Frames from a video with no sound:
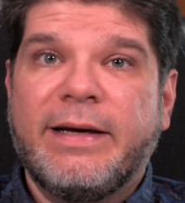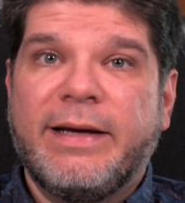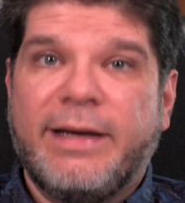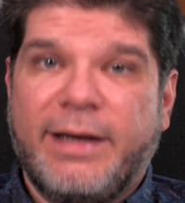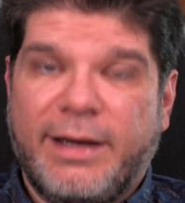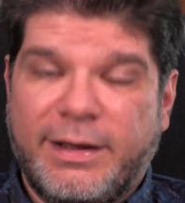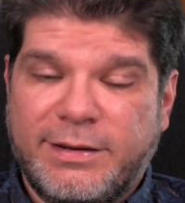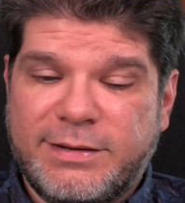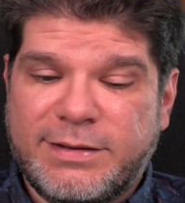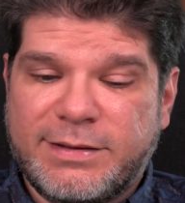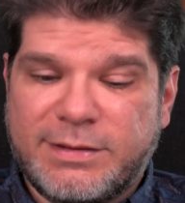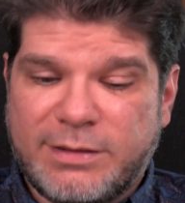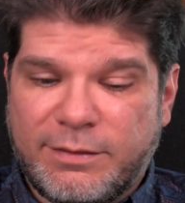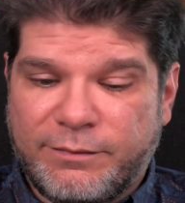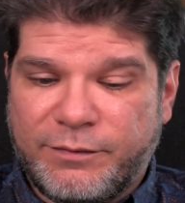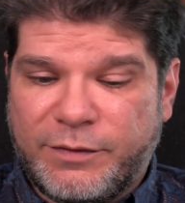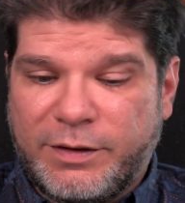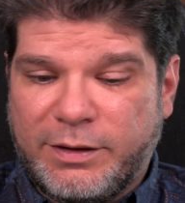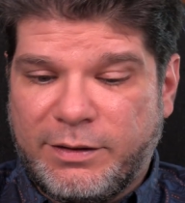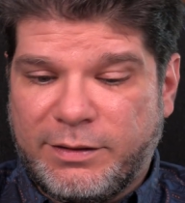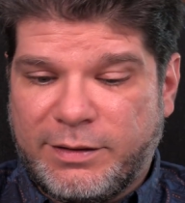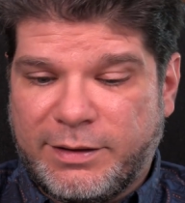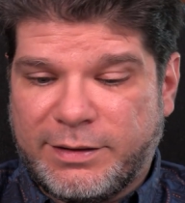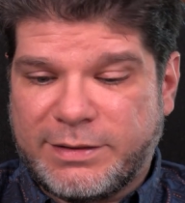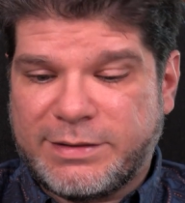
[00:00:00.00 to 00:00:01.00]
it's
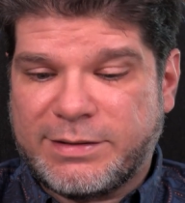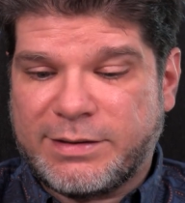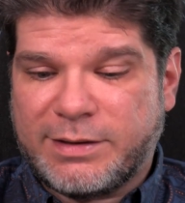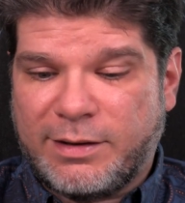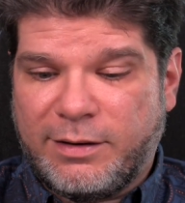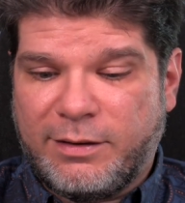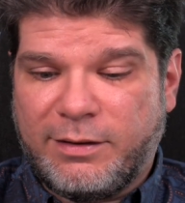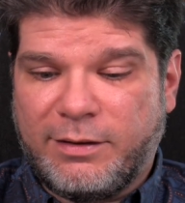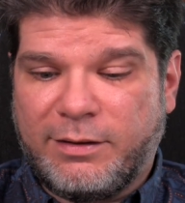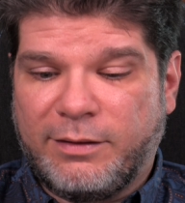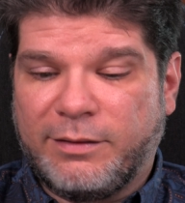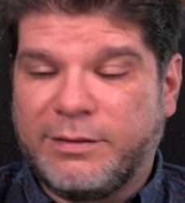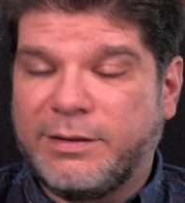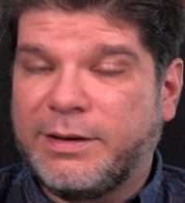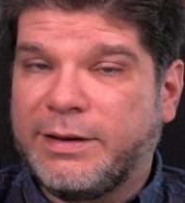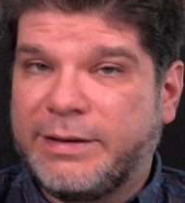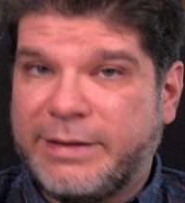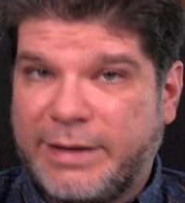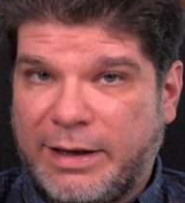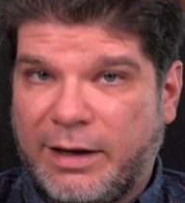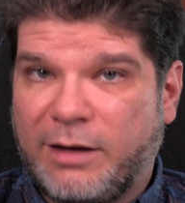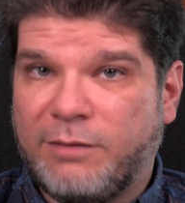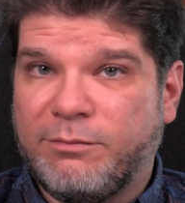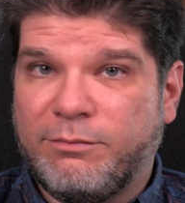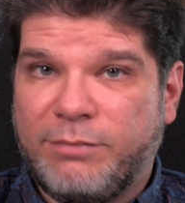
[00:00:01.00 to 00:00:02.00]
something that's, uh, that
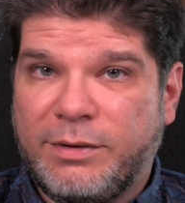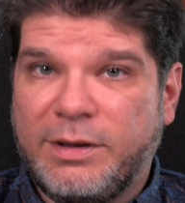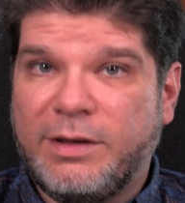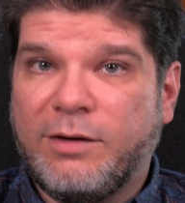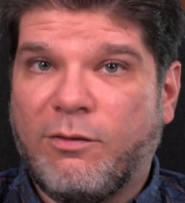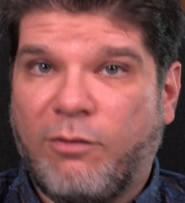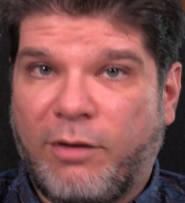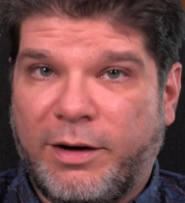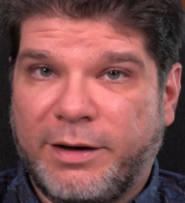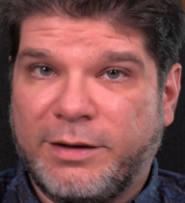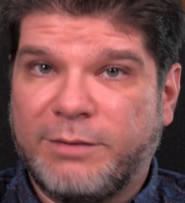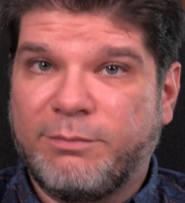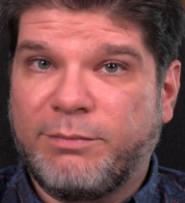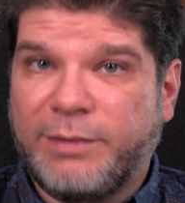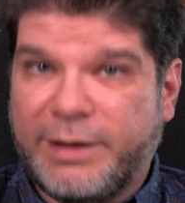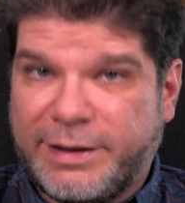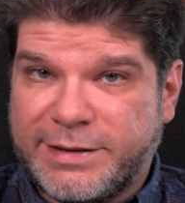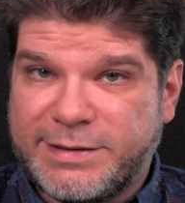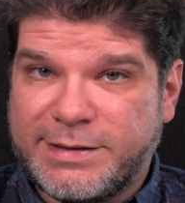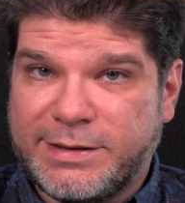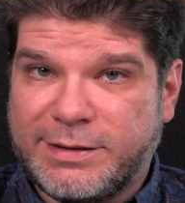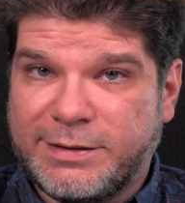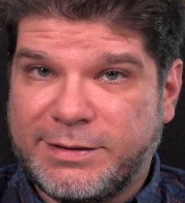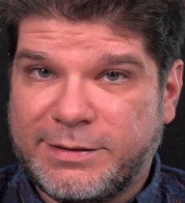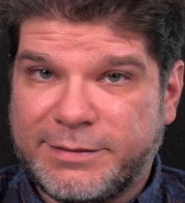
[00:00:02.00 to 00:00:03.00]
can be quite
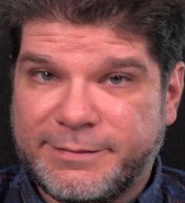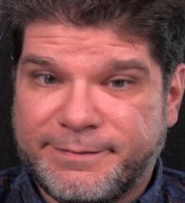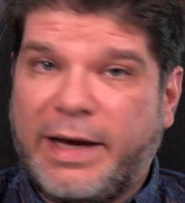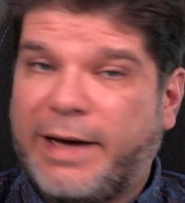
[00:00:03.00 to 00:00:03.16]
pleasant.